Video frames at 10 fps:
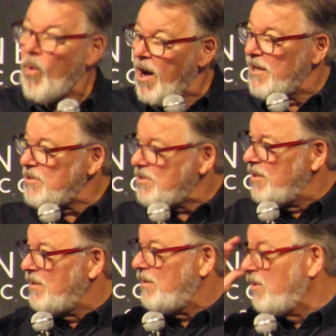was,
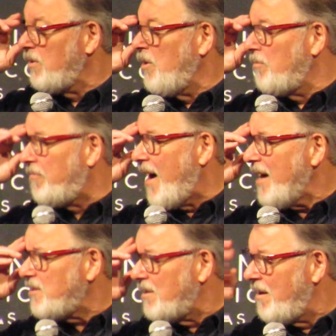little known
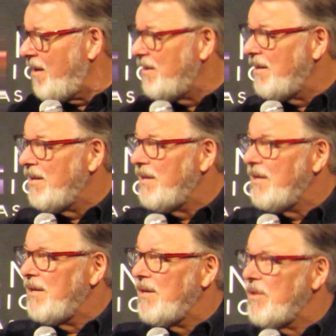fact,
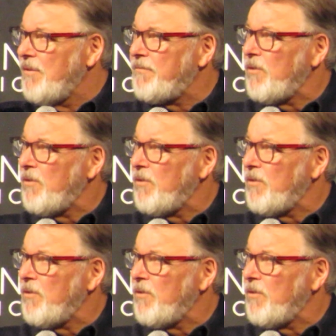the